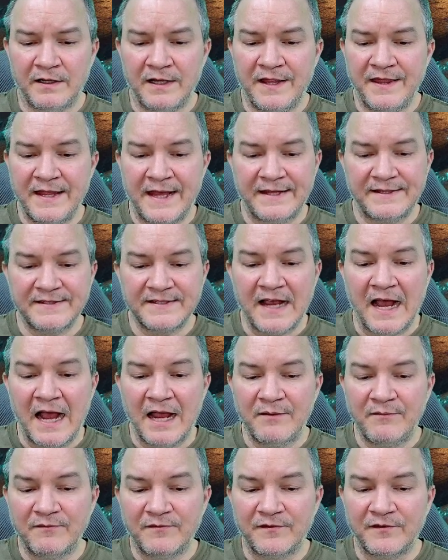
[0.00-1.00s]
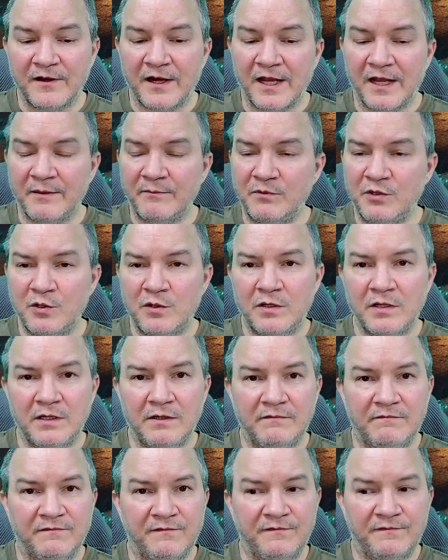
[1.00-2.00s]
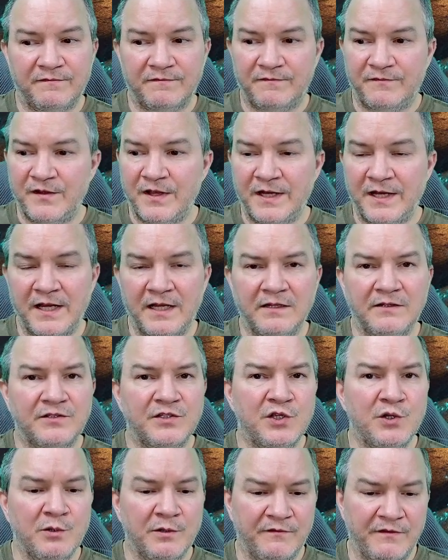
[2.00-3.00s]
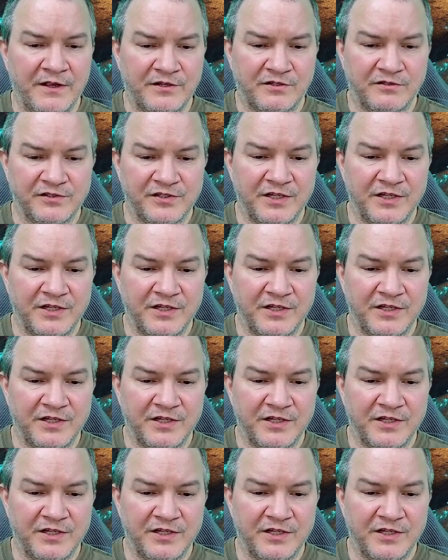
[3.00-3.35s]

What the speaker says: In that time frame, you can fit in 2 adventures.